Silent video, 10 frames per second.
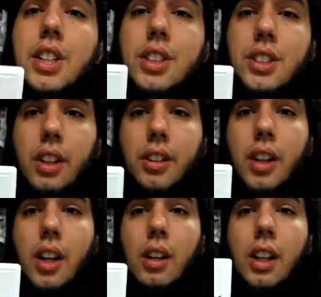Legend of
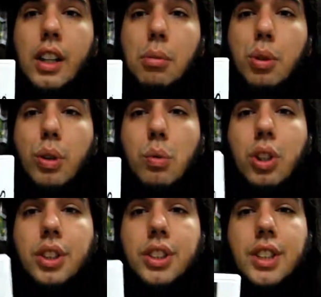Zelda: A Link
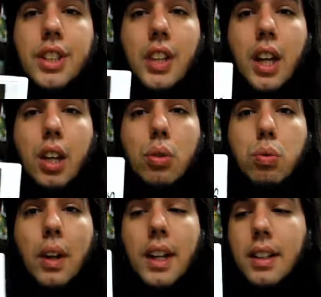Between Worlds is
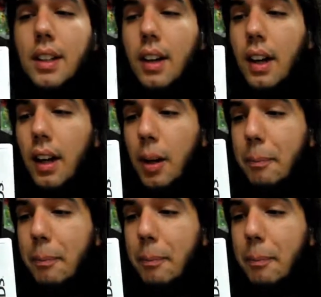a great